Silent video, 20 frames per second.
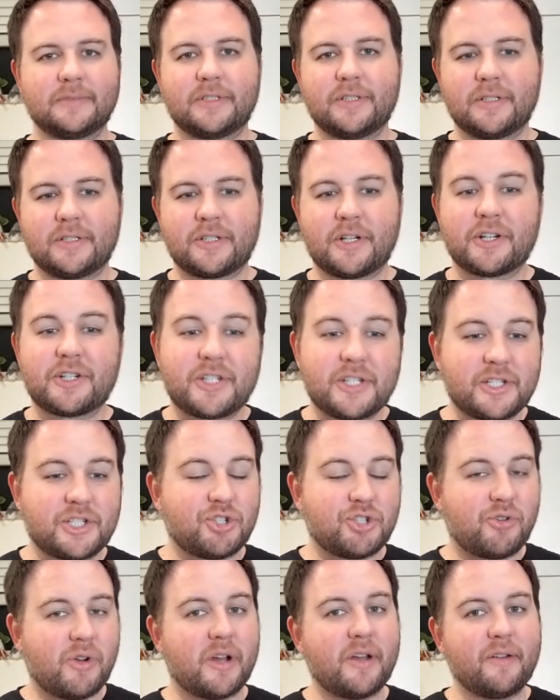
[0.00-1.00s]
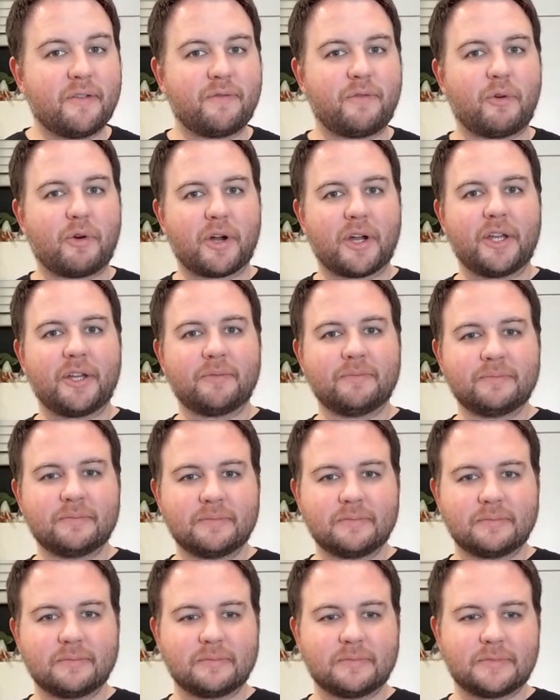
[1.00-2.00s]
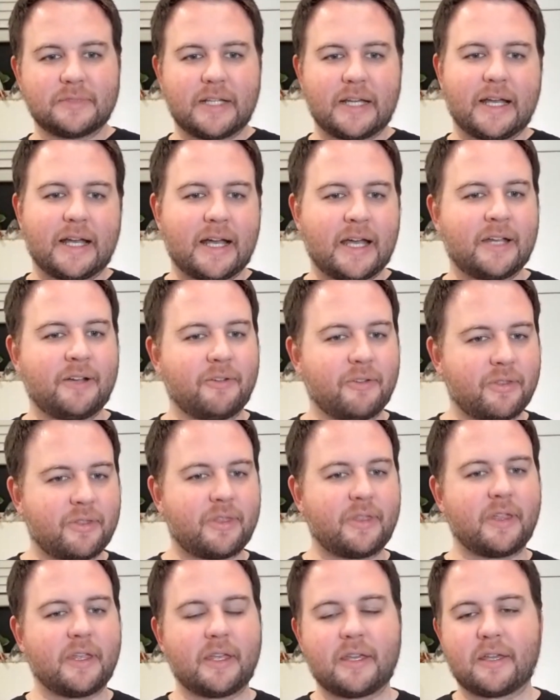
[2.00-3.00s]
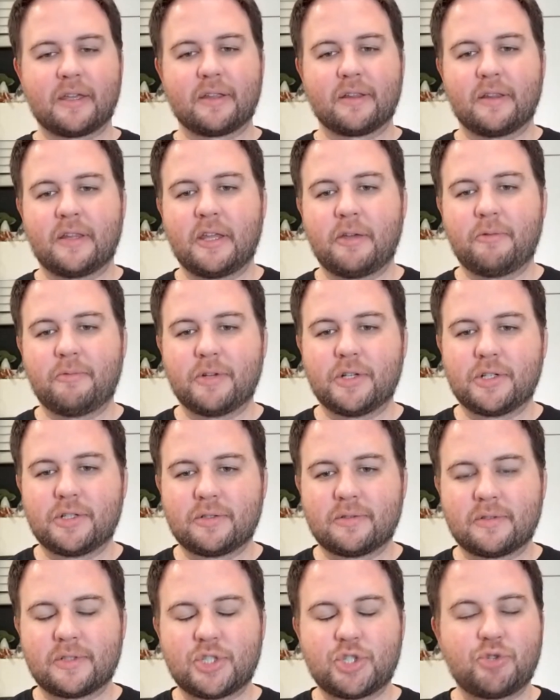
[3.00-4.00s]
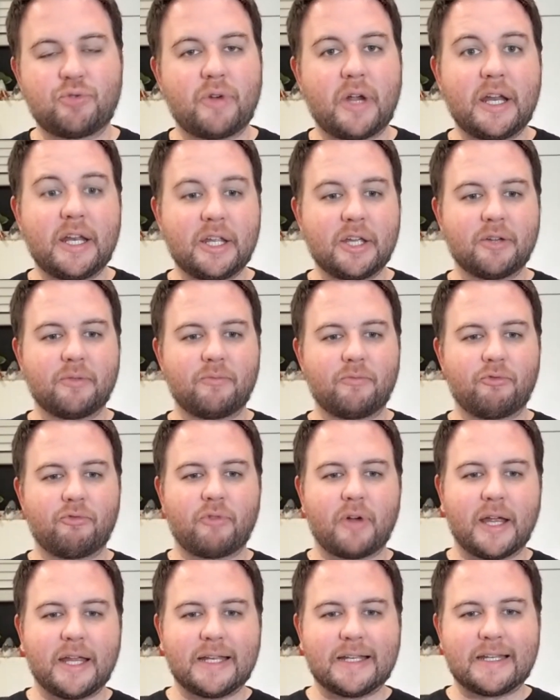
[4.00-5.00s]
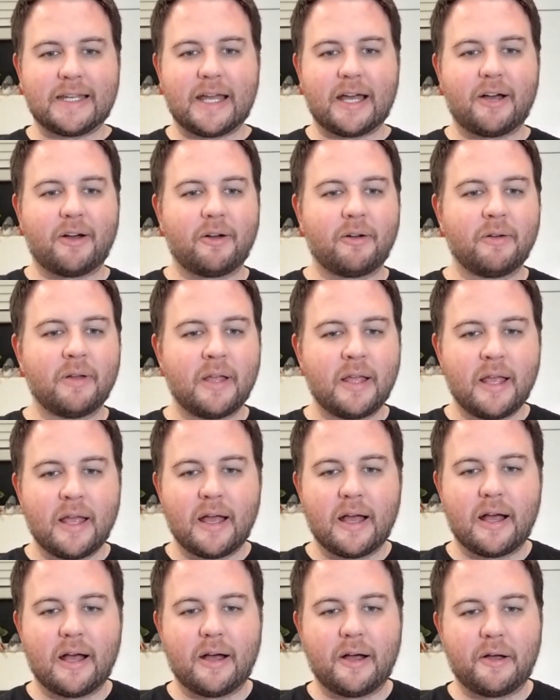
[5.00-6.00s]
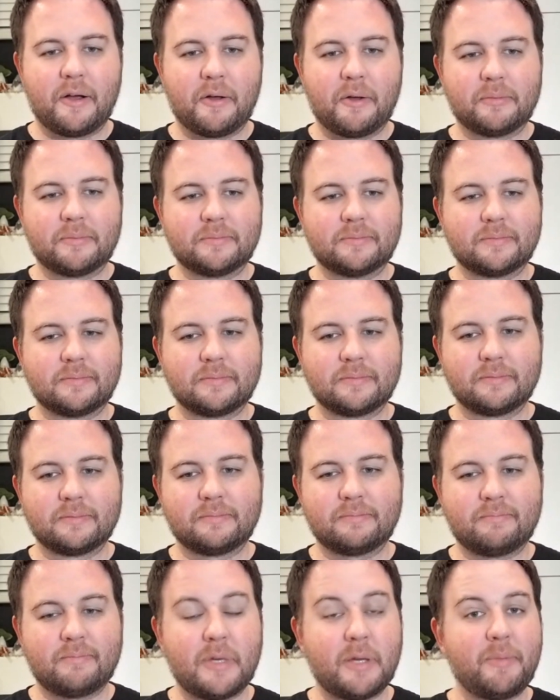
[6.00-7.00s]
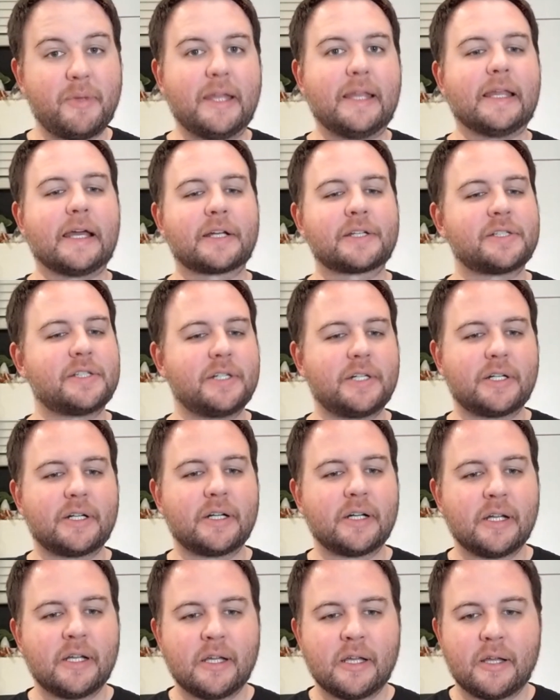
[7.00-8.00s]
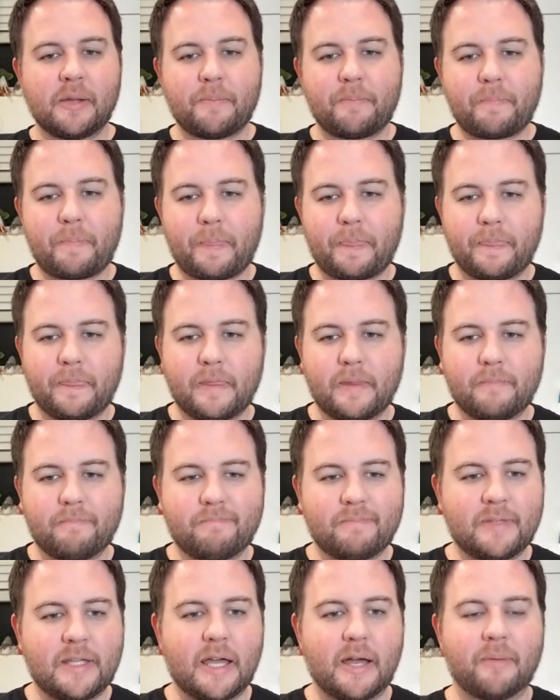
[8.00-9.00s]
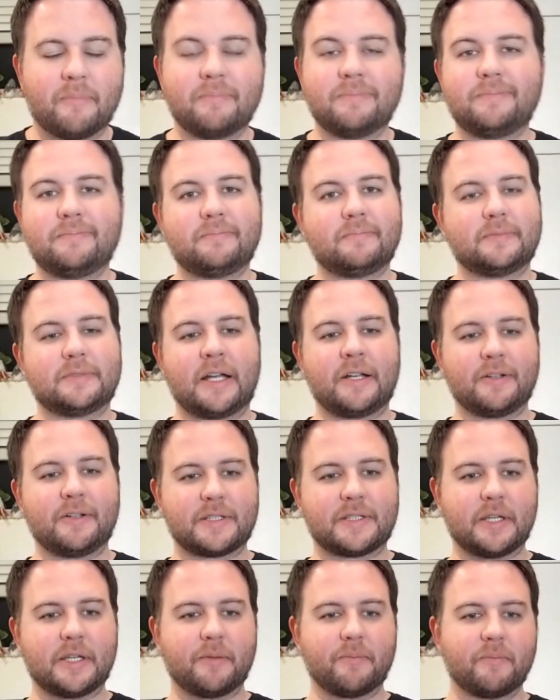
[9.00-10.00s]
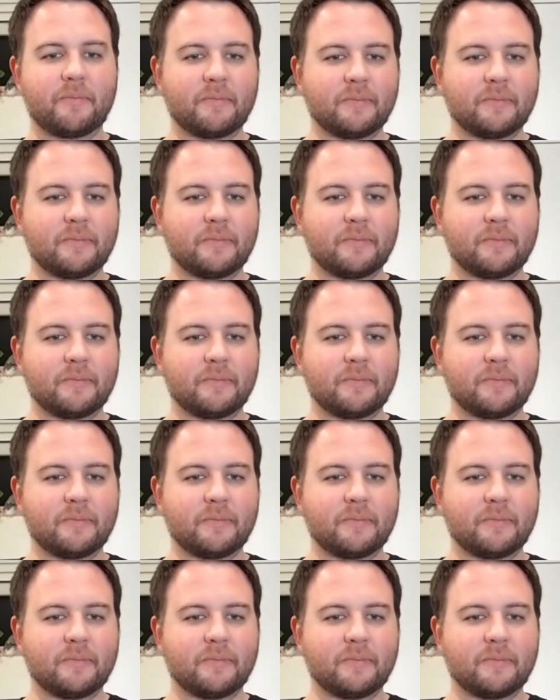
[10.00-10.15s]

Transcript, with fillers: Sharks has traded for him. I don't think they would trade him right now. Um, maybe next year. Yeah, I don't see it